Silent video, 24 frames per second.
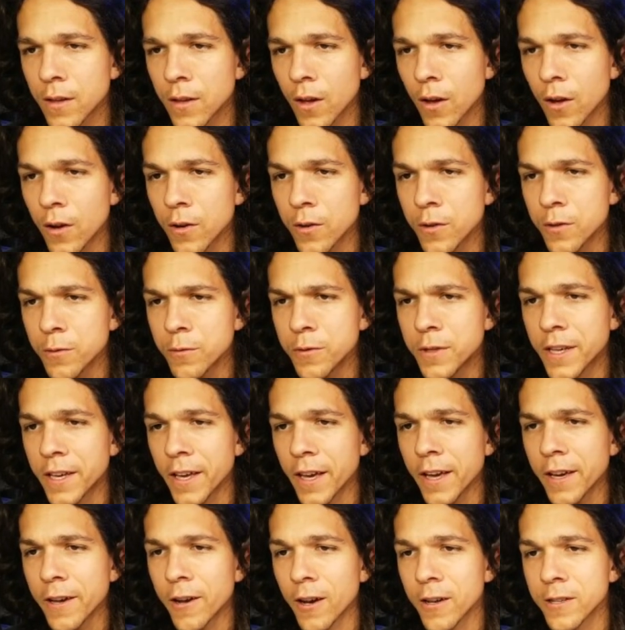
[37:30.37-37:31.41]

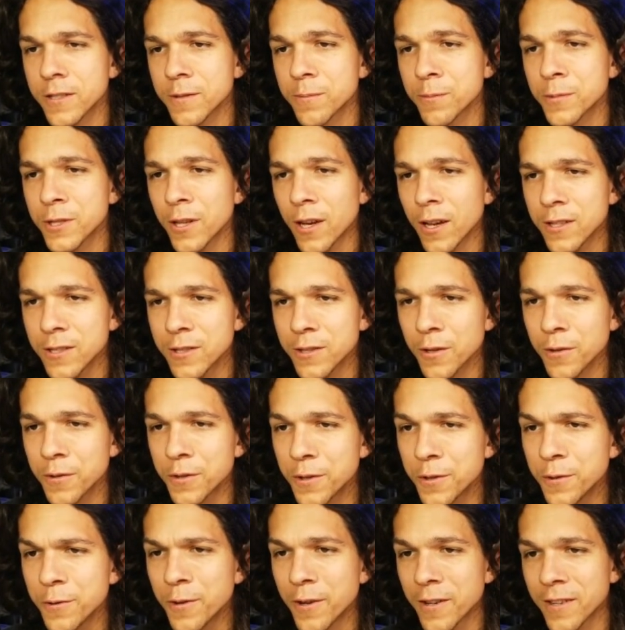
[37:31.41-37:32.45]
Okay, awesome sauce. So
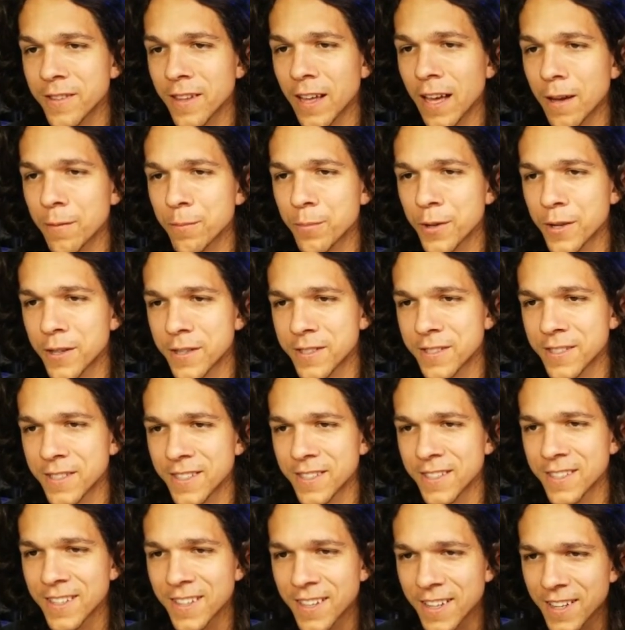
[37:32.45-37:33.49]
you were that
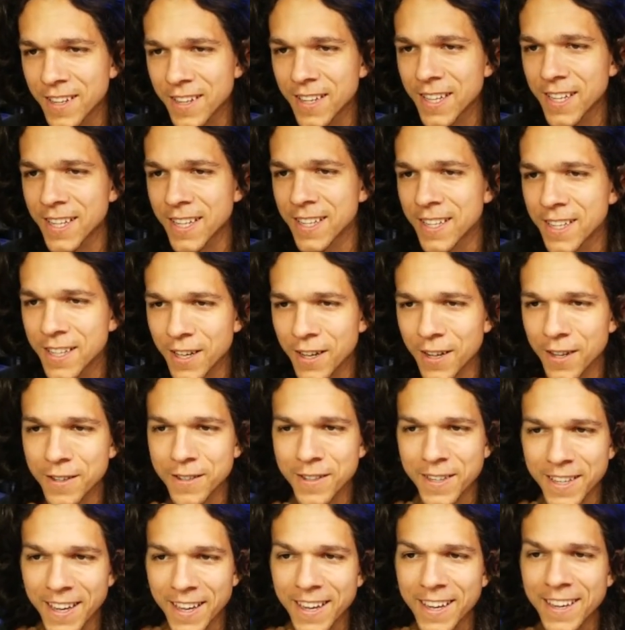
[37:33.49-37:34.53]
person.
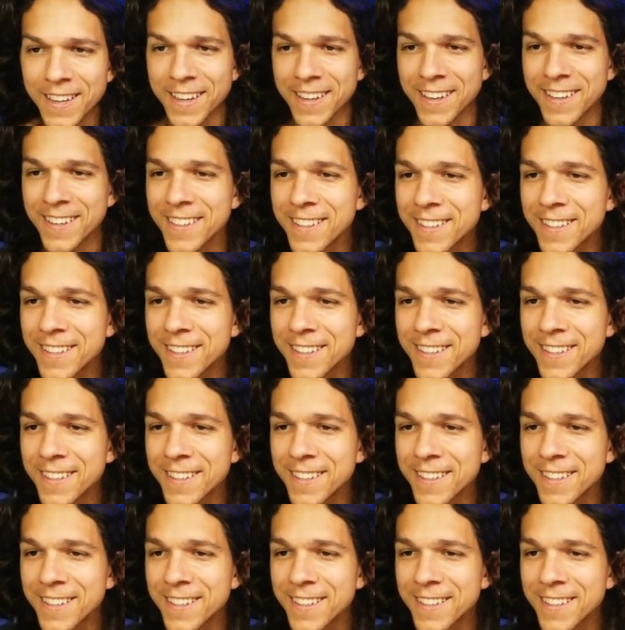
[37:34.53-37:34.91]
Okay.